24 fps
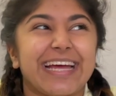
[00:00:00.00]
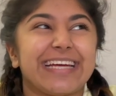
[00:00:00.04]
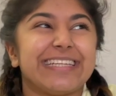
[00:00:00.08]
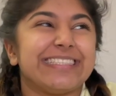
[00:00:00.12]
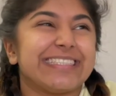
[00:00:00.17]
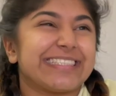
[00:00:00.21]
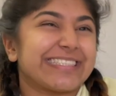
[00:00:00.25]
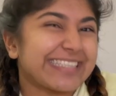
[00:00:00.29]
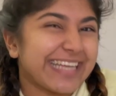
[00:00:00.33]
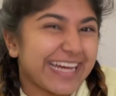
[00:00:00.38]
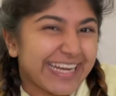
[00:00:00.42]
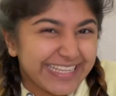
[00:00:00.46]
I
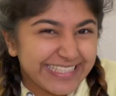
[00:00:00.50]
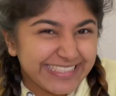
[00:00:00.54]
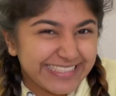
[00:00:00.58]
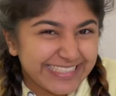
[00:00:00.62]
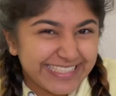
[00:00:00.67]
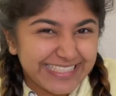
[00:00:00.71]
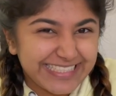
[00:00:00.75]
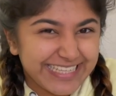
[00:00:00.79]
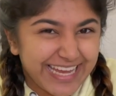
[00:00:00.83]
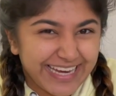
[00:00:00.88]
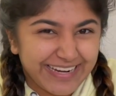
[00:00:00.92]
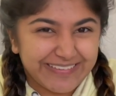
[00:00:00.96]
just got
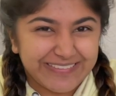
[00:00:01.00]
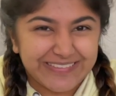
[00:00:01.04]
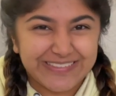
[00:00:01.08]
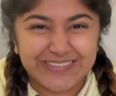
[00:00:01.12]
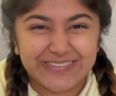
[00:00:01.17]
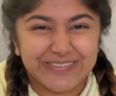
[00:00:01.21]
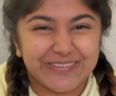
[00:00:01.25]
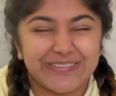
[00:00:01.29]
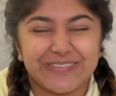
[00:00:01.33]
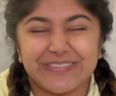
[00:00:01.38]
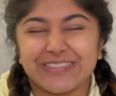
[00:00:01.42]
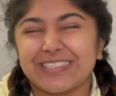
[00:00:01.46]
into dental
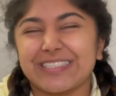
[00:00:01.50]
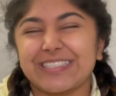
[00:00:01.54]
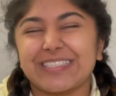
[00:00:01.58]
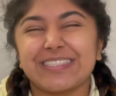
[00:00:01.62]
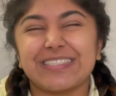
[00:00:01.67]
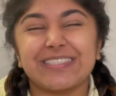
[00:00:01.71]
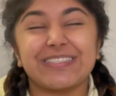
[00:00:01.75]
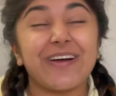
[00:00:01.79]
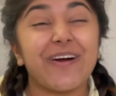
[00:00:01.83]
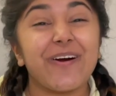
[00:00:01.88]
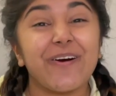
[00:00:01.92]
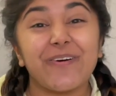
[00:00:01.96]
school, which is
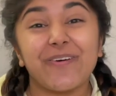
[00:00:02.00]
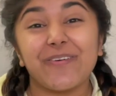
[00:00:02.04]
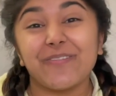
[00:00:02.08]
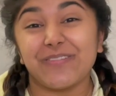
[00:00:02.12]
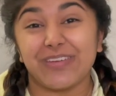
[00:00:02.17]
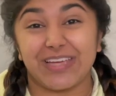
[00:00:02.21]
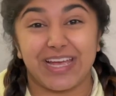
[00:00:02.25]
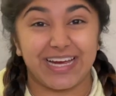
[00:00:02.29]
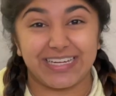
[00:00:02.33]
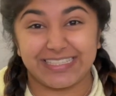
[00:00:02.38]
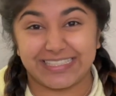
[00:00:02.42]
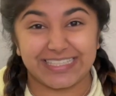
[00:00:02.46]
so
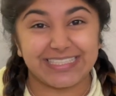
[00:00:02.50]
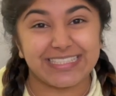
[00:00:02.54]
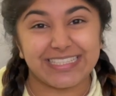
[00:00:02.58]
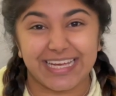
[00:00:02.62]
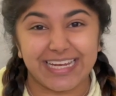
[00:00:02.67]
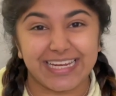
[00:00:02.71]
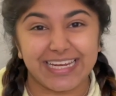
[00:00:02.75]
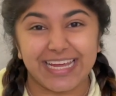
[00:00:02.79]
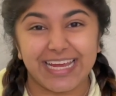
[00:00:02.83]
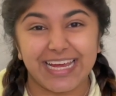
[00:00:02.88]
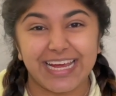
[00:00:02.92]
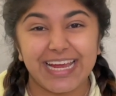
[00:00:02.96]
beyond
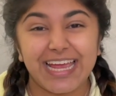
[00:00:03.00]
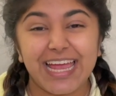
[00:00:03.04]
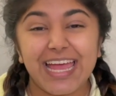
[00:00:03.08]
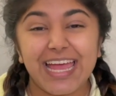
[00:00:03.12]
exciting.